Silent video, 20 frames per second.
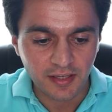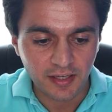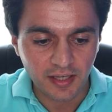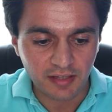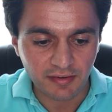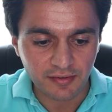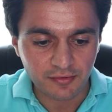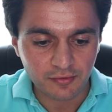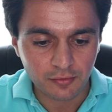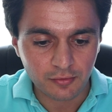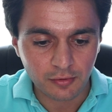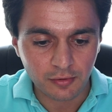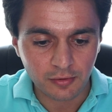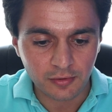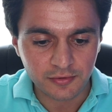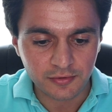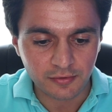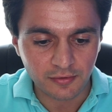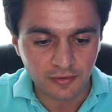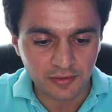If I
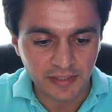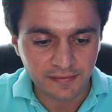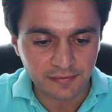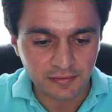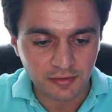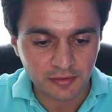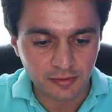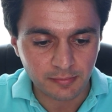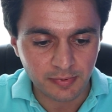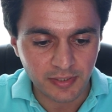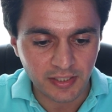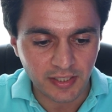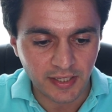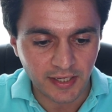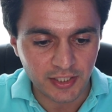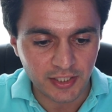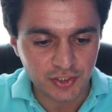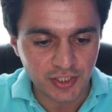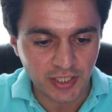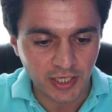scroll to the left a little bit, I
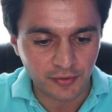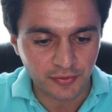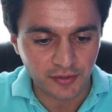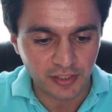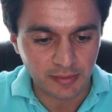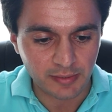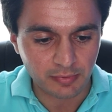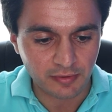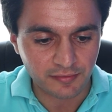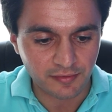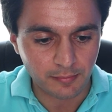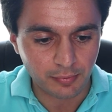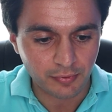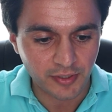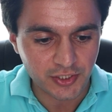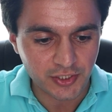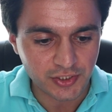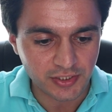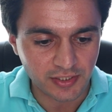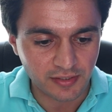can check out the number of
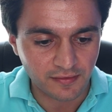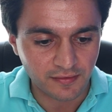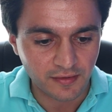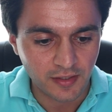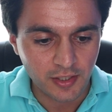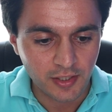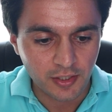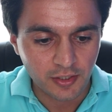impressions.